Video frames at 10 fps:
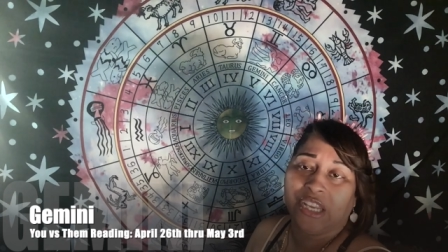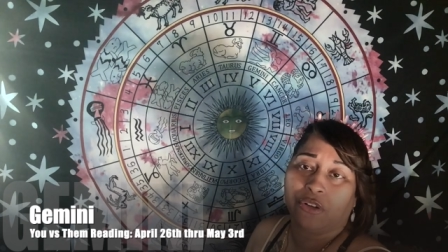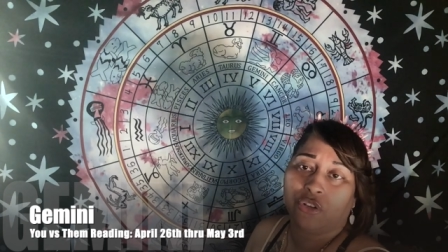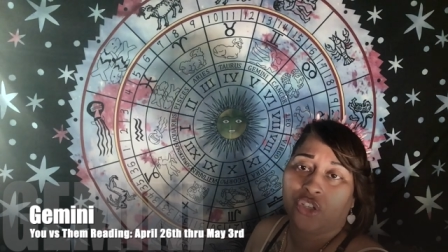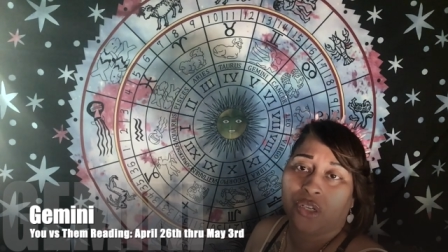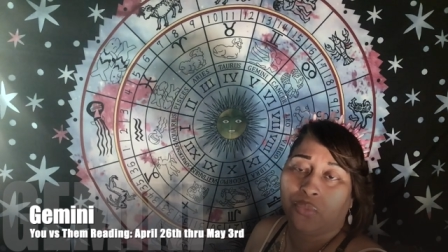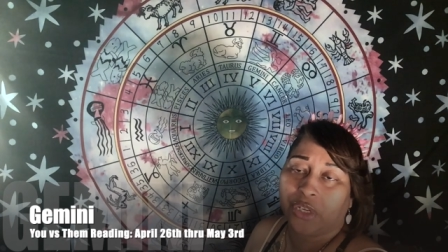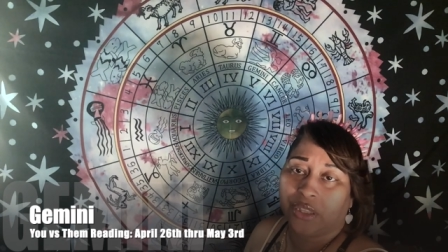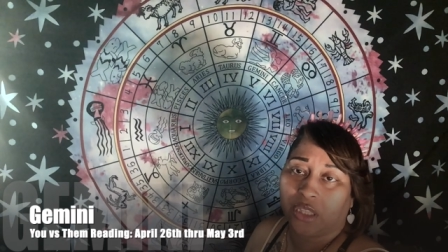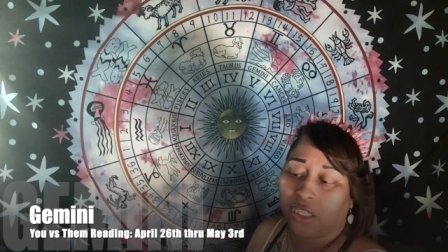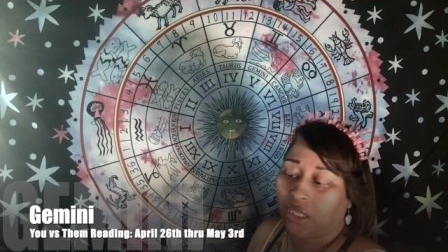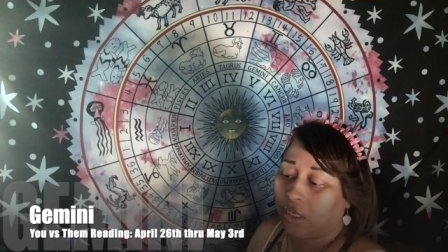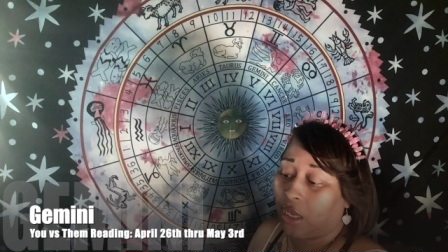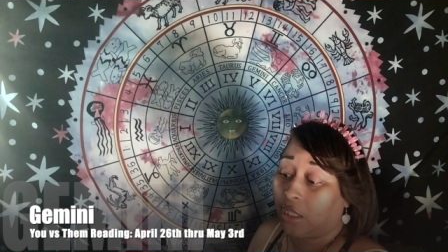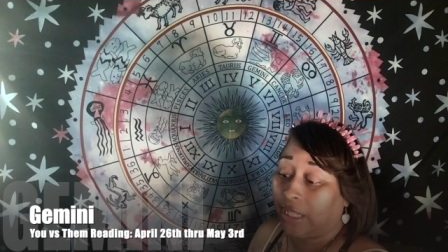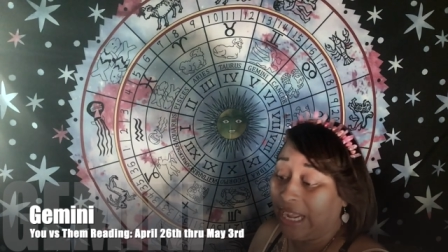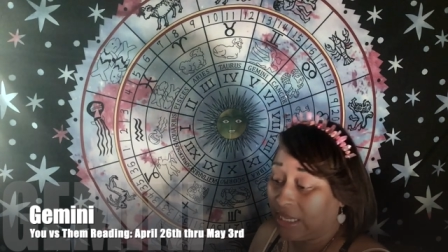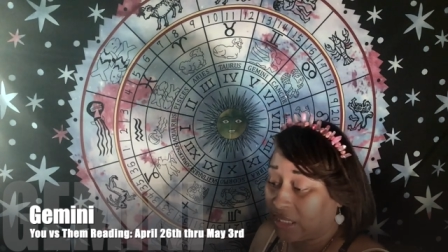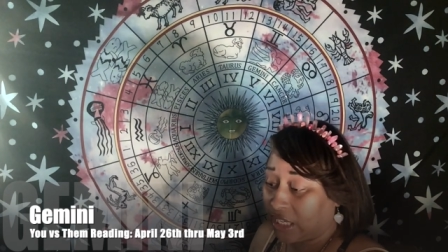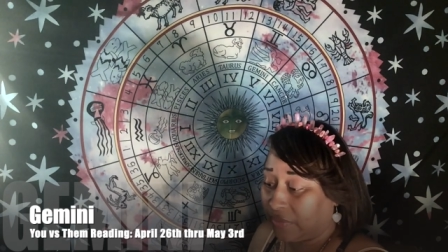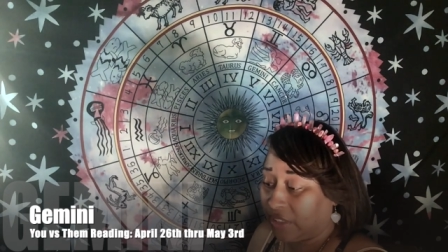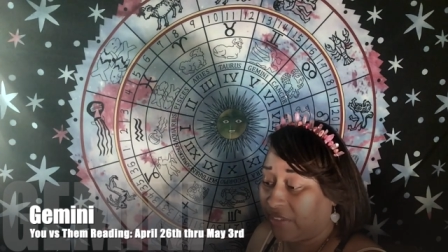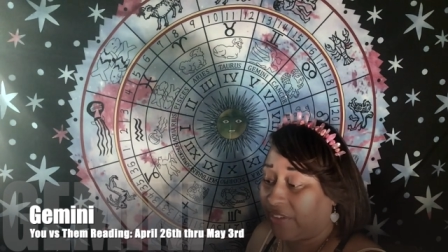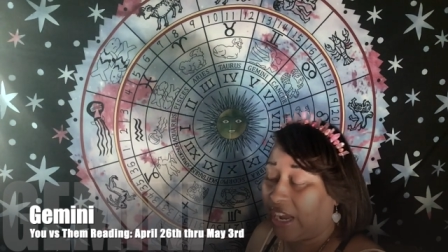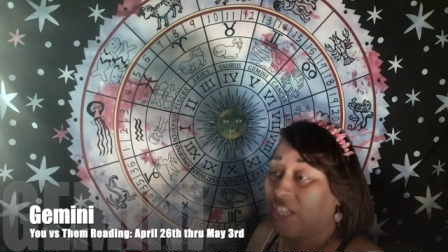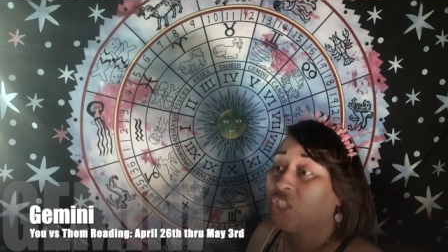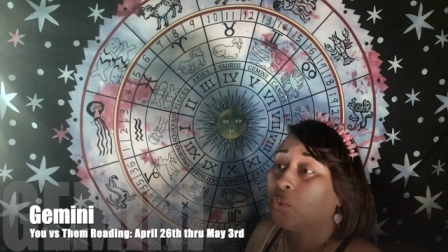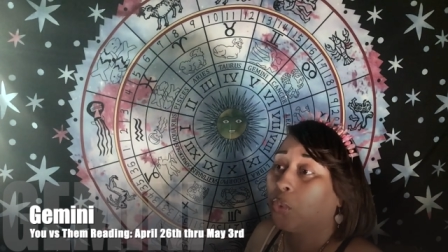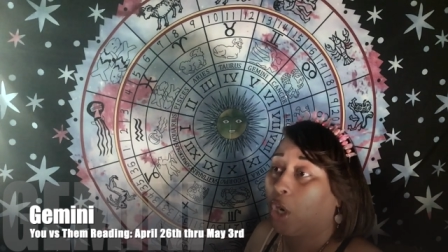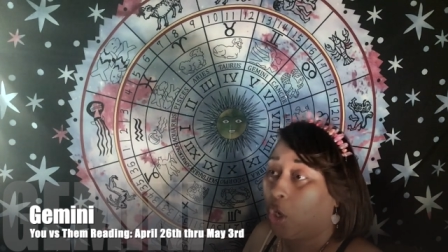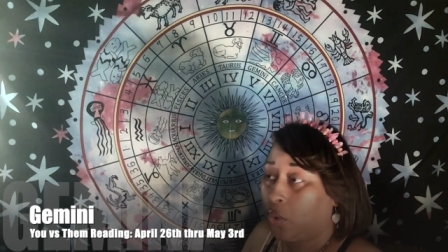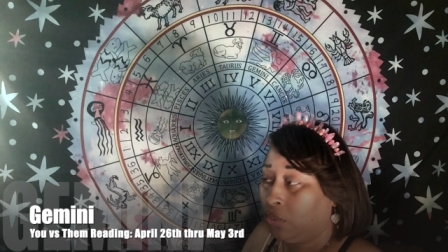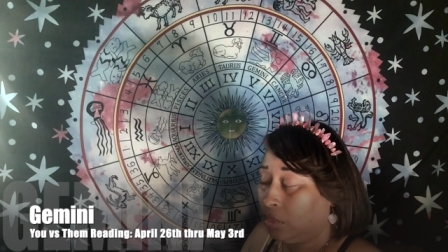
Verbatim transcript: energy with the Legacy of the Divine Tarot.